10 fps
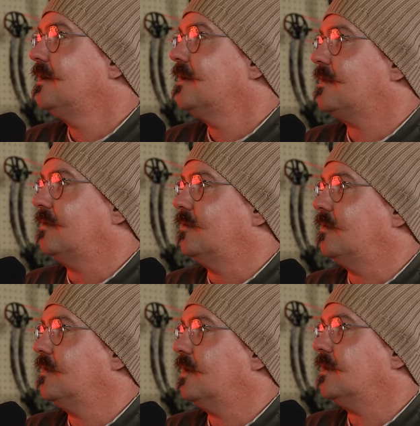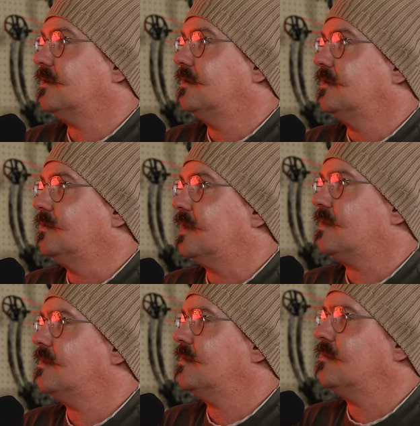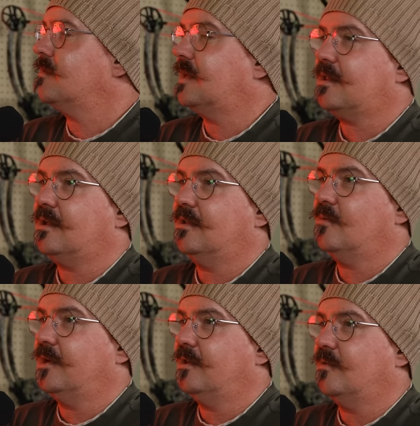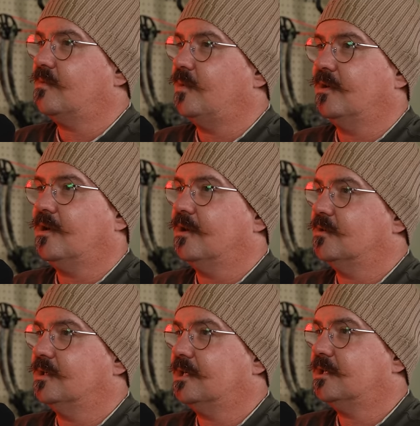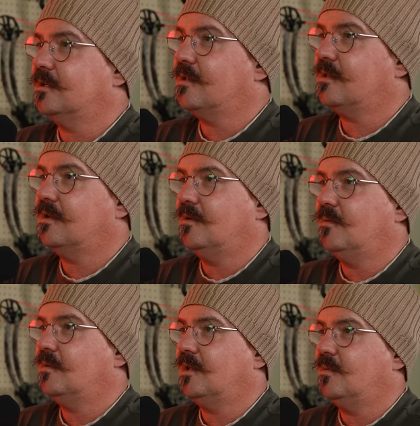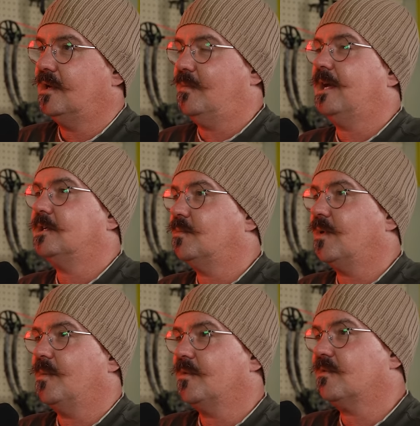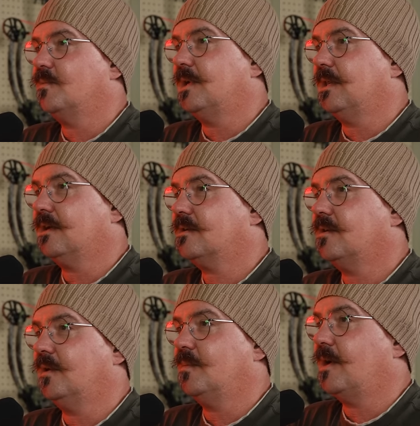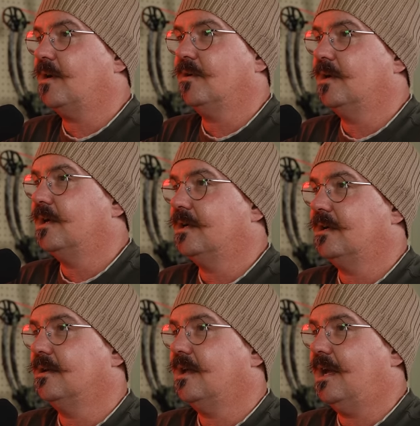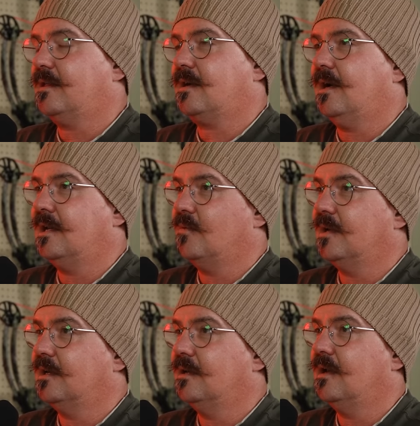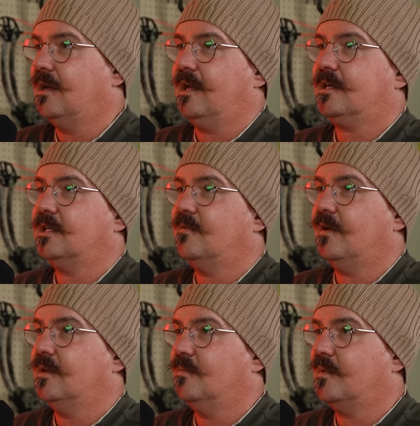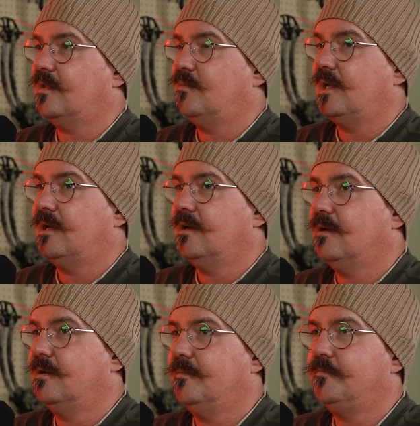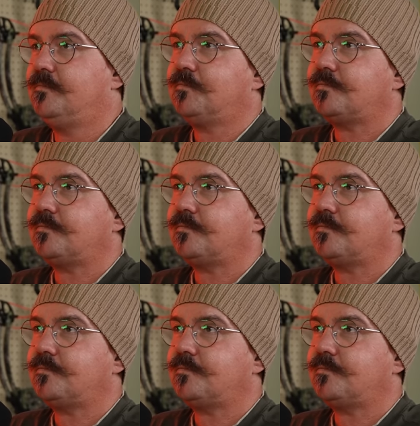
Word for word: So you know that's there, that's another one of those weird contradictions that you you would imagine preppers would be like totally paranoid and anxiety ridden and i actually found them to be um,